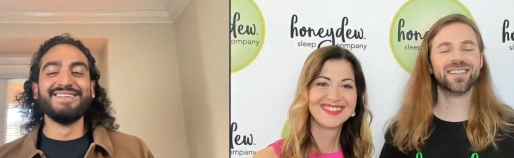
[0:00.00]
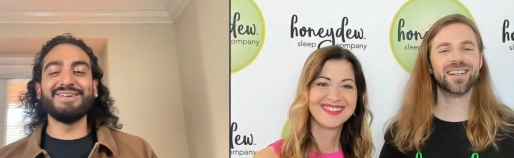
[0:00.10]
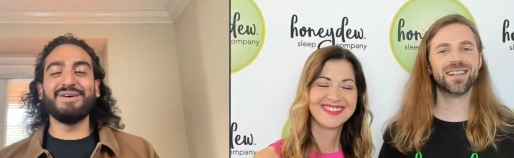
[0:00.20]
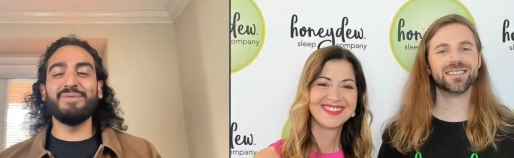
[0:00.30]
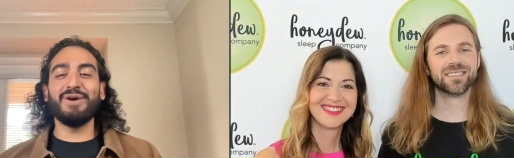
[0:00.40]
Speaker 1: yeah.
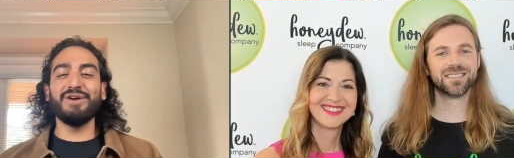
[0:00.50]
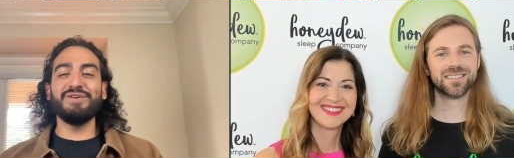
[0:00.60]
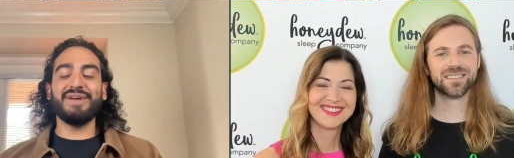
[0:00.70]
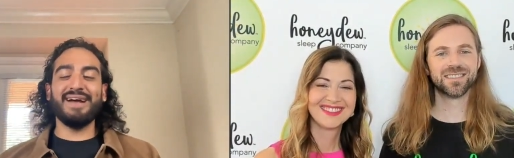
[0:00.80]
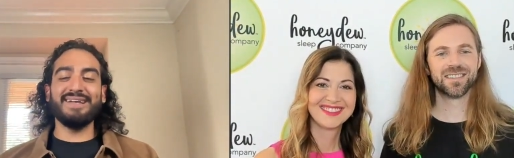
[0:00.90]
So where are
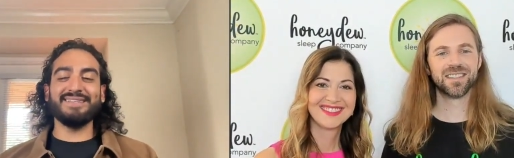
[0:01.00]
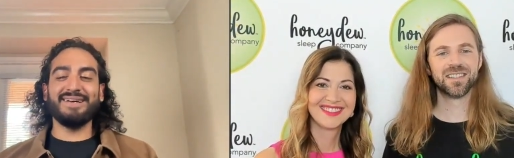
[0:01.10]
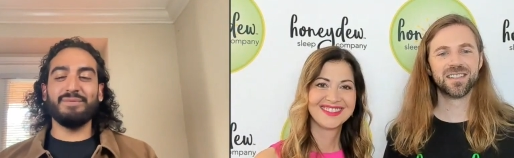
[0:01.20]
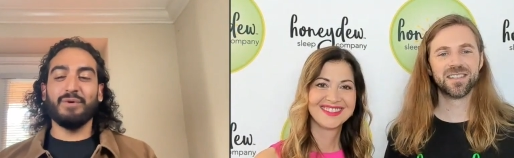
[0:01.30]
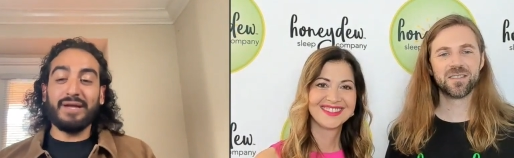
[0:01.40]
you guys?
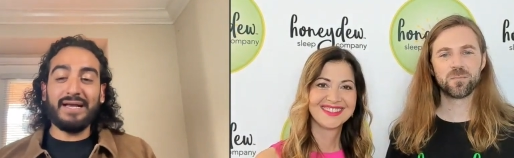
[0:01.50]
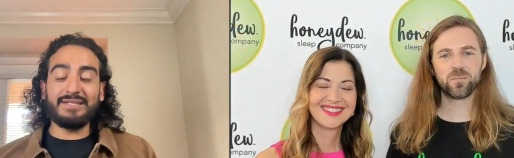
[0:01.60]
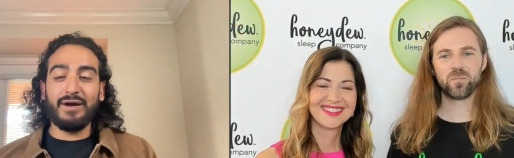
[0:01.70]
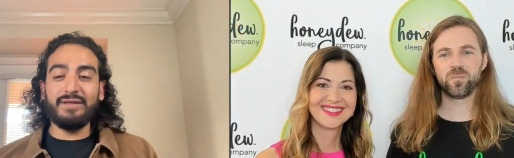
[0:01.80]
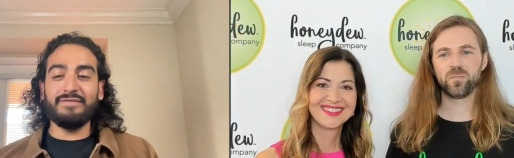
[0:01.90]
Uh, where are you
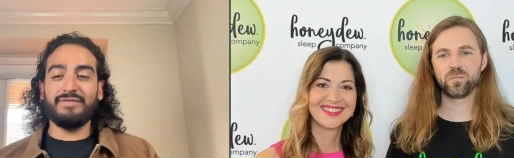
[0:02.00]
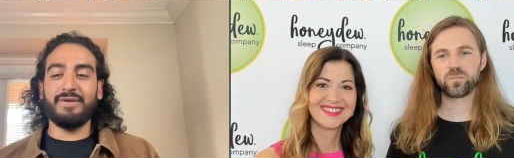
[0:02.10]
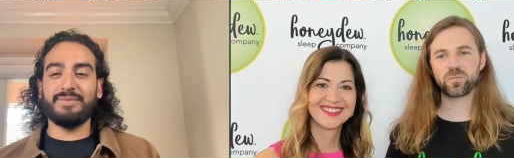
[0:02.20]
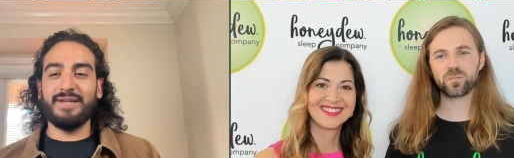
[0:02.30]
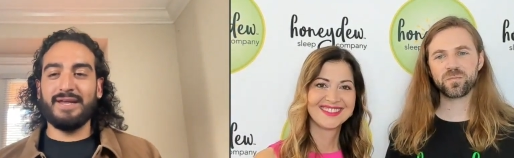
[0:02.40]
guys calling
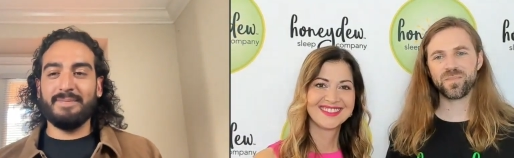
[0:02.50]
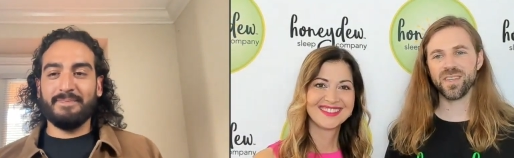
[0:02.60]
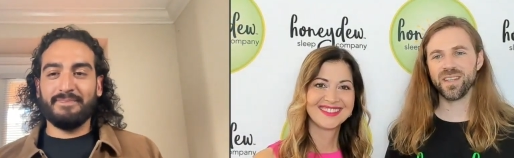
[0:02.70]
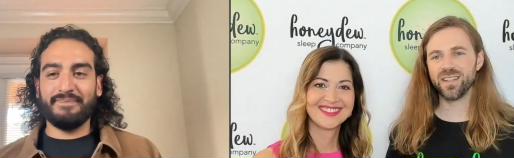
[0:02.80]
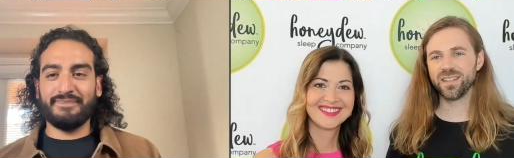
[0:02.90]
from today?
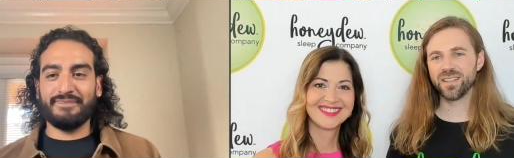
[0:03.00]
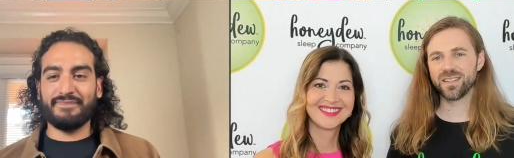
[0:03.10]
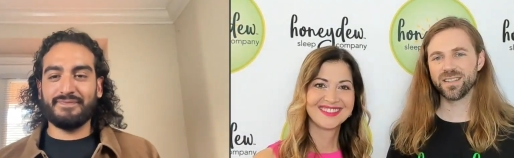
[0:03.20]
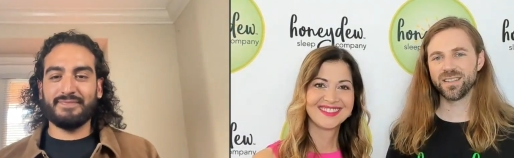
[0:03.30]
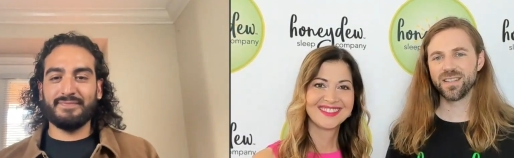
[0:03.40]

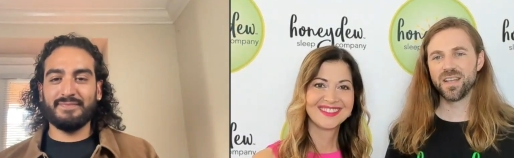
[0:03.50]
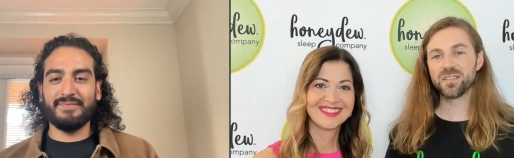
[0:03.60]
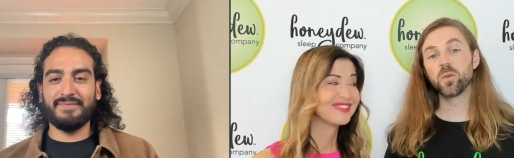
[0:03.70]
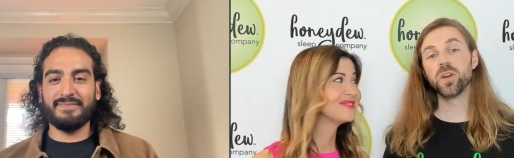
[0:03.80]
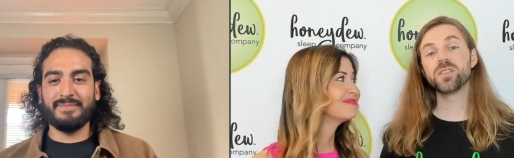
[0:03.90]
So
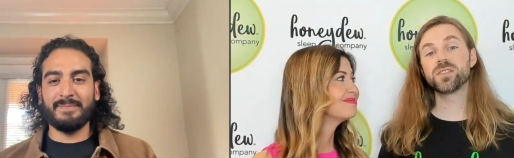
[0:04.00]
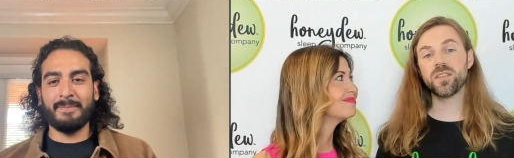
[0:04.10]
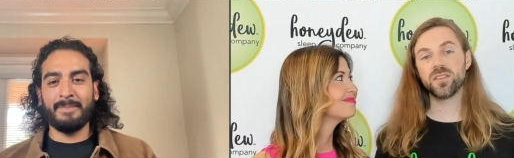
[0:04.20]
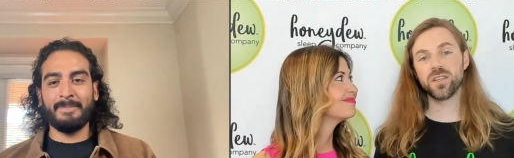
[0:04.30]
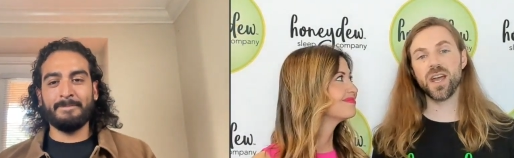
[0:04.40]
we're
Speaker 2: in
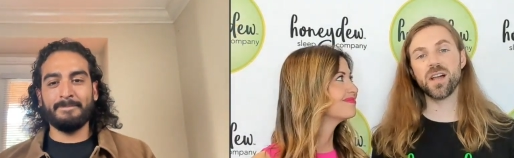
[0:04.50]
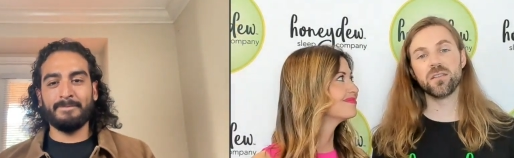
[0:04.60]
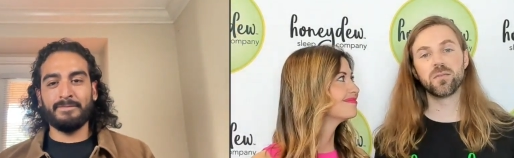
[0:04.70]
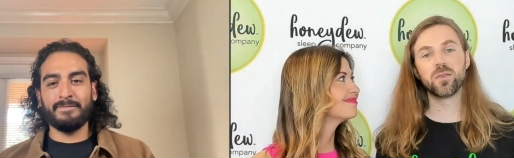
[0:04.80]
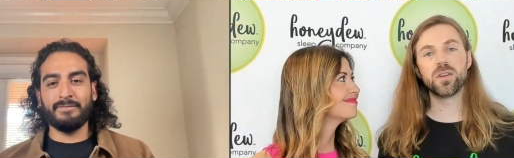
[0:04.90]
Southern
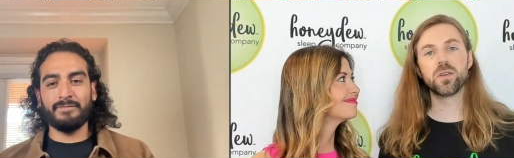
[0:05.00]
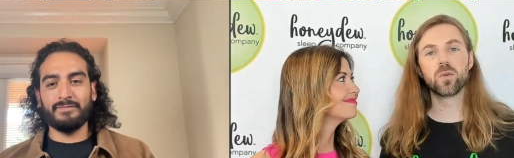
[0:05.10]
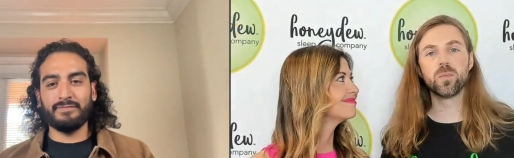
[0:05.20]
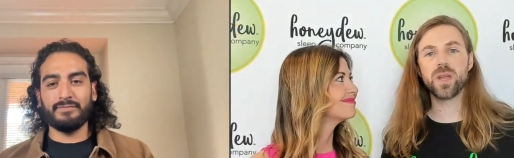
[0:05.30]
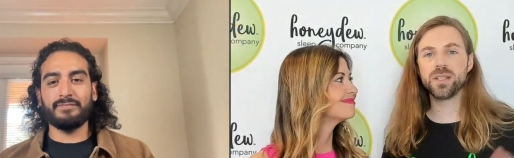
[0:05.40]
California. We're
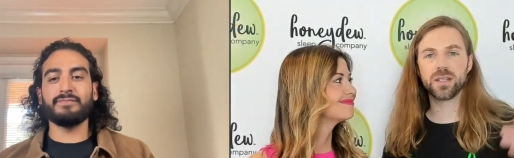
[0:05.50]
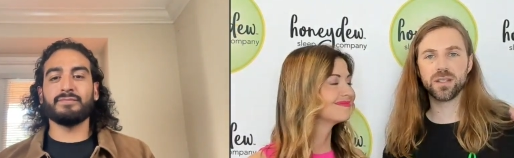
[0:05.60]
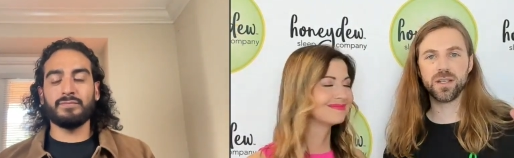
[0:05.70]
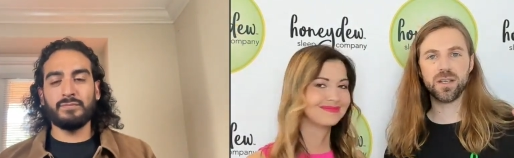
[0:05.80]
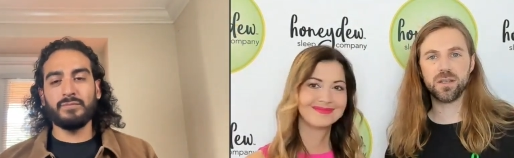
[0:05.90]

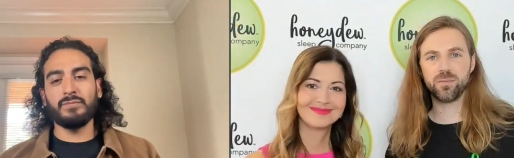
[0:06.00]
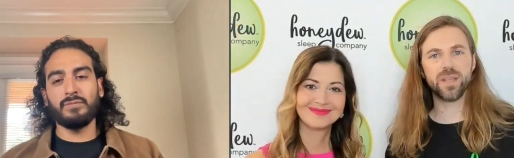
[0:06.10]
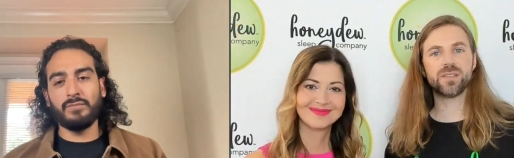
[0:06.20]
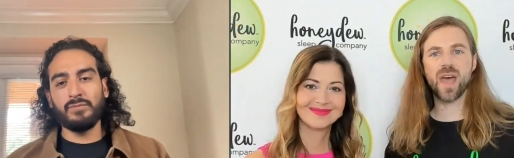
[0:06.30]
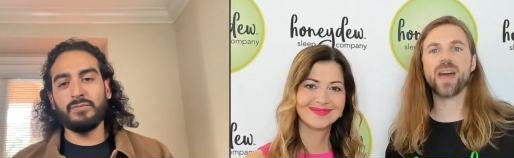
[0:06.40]
basically
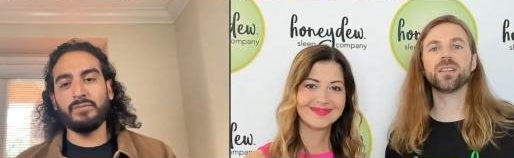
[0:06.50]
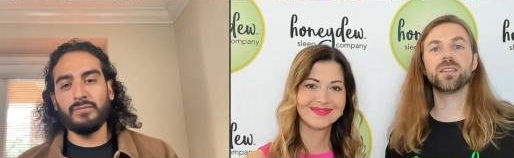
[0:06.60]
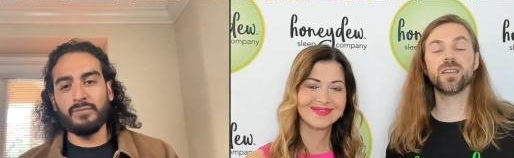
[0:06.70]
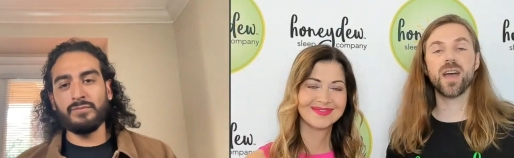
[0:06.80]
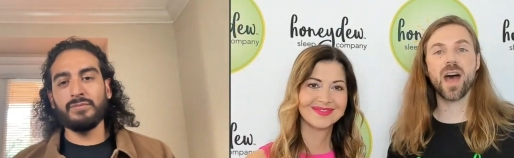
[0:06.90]
exactly
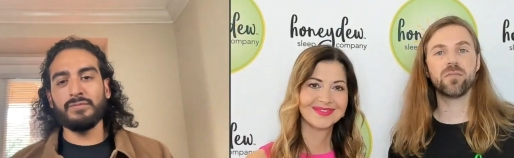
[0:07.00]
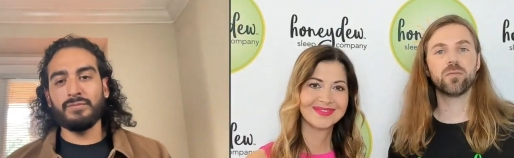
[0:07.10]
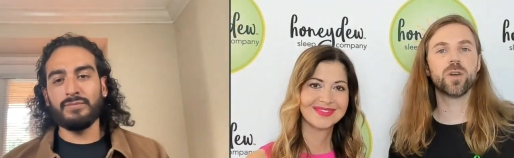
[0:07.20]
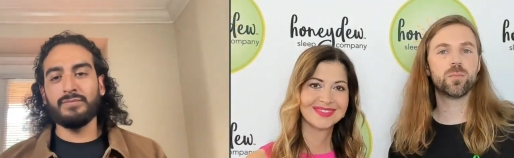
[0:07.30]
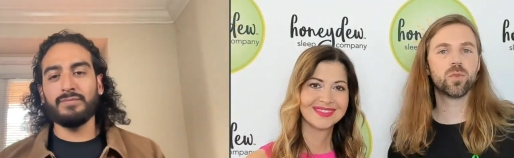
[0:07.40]
the
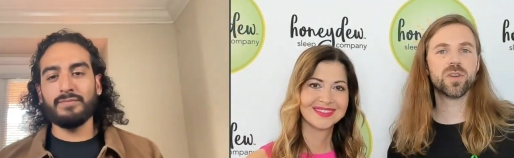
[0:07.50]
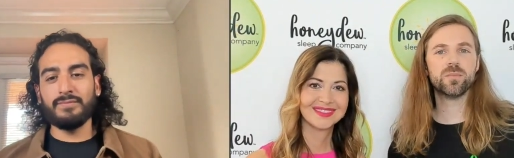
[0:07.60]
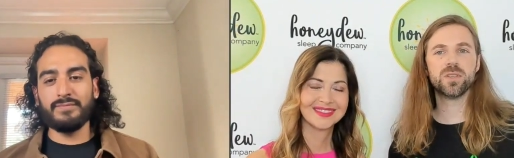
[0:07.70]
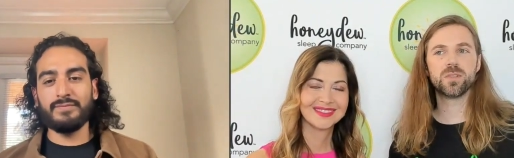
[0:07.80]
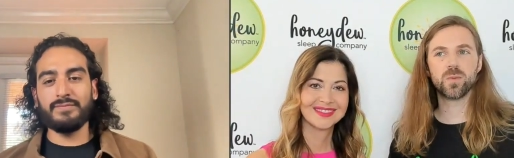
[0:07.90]
halfway point
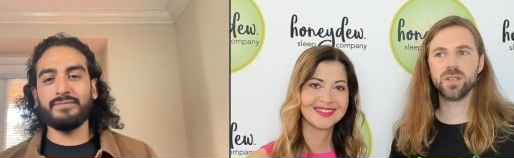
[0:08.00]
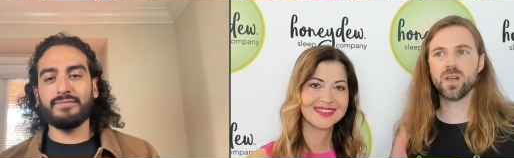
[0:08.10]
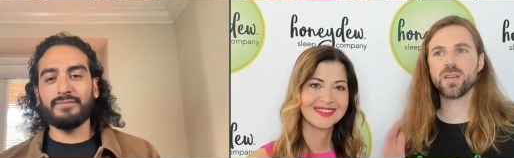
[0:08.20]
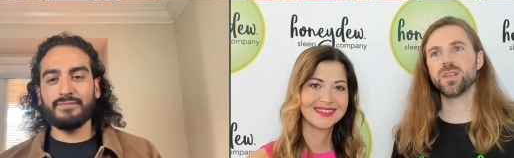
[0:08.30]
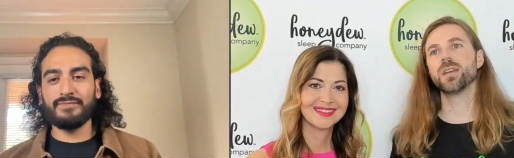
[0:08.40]
between
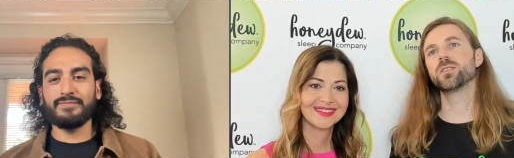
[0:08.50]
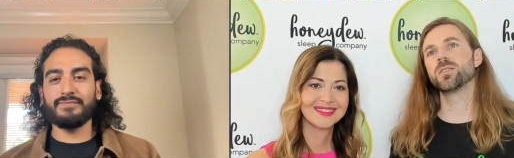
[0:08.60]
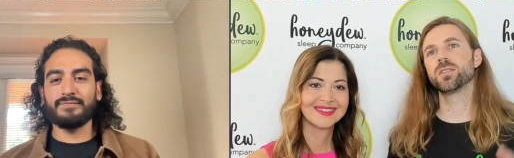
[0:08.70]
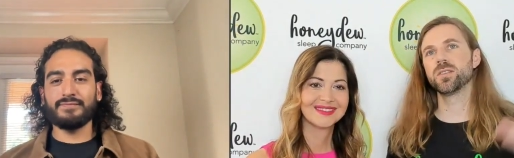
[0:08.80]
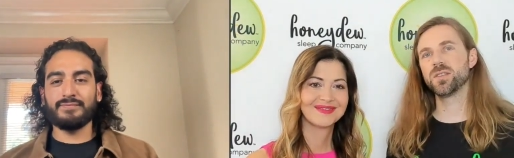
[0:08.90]
Los
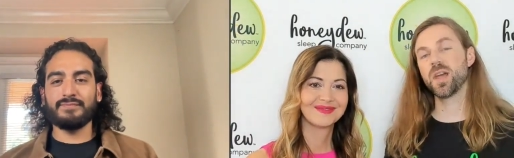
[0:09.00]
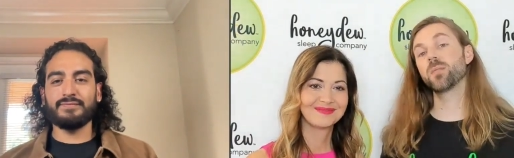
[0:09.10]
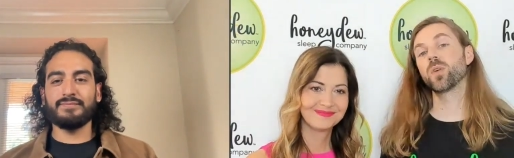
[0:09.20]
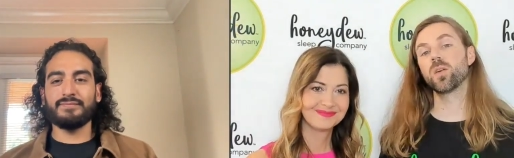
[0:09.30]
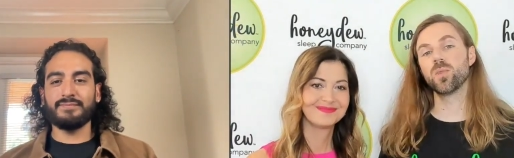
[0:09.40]
Angeles and Santa
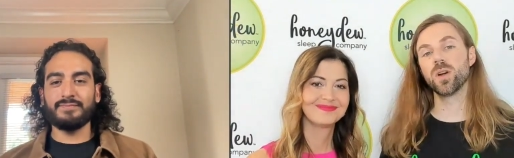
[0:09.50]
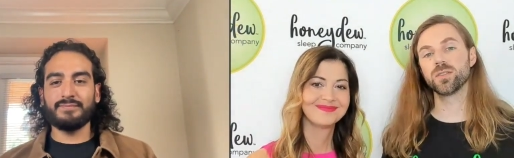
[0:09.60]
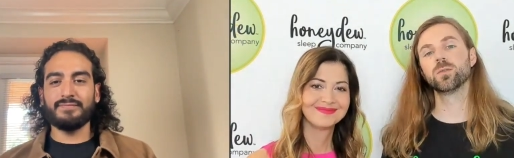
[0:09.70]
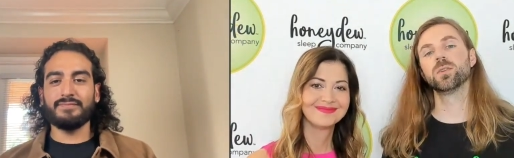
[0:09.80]
Barbara. So